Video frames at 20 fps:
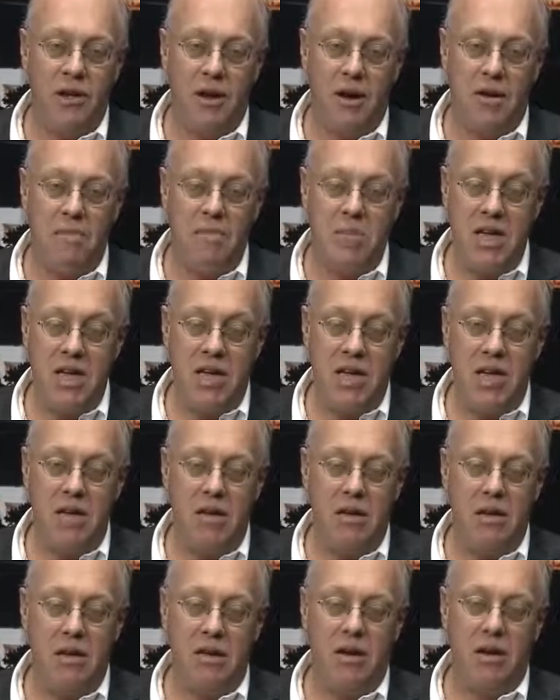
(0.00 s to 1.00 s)

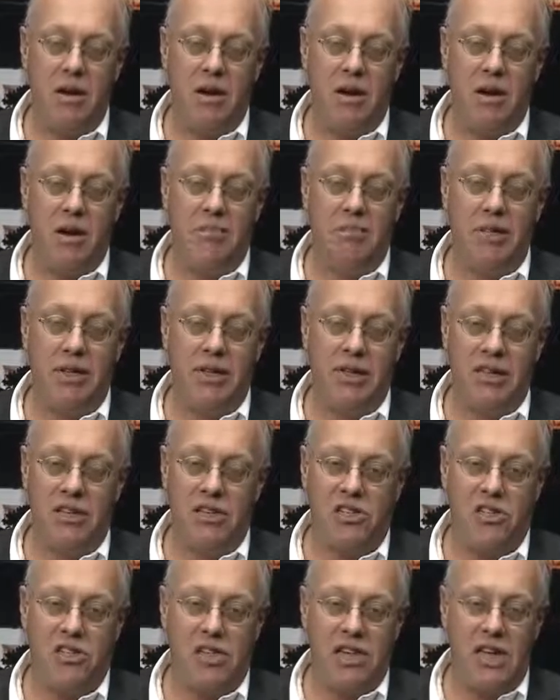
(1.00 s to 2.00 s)
mini
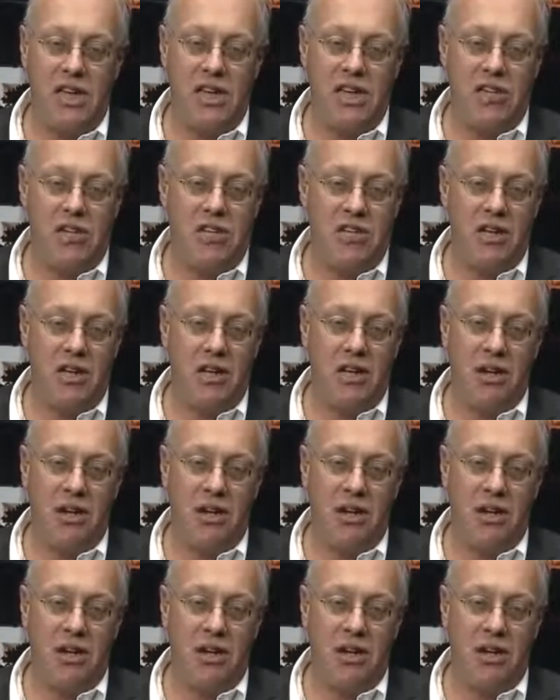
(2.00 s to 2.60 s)
police states.